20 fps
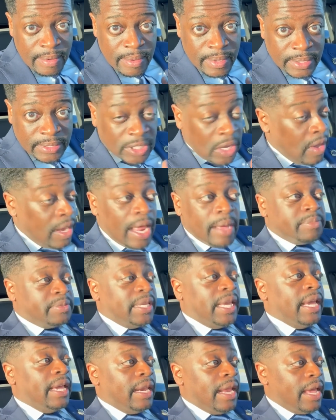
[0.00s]
That's all I'm
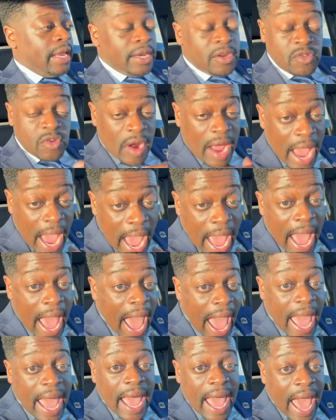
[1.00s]
saying. And, you know,
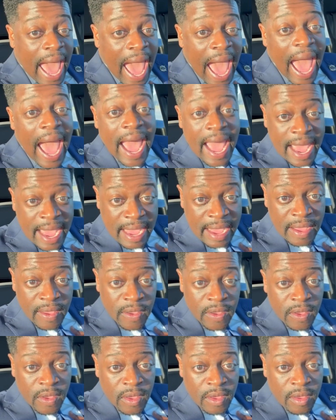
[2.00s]
I
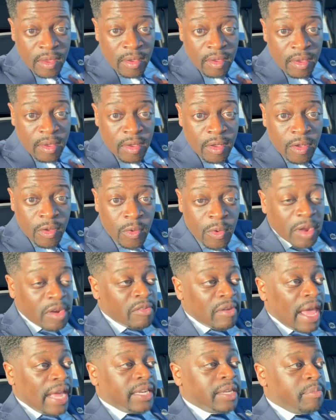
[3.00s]
would have
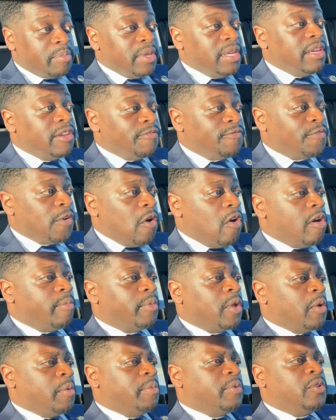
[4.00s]
liked to be informed.
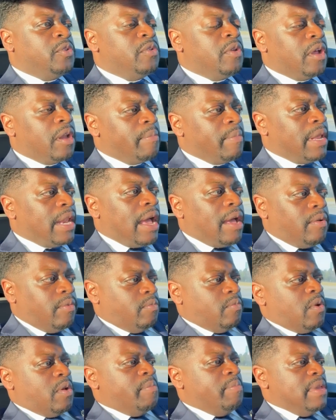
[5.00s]
No, you know what I mean? I don't
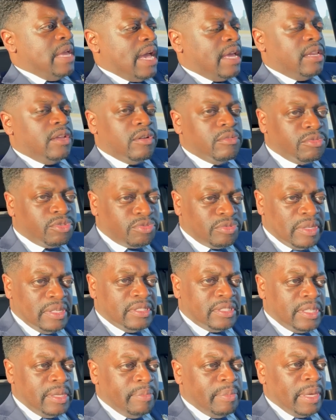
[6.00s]
want to be out there on the street and
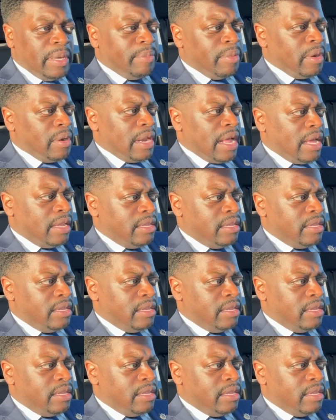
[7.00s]
see Big Bird out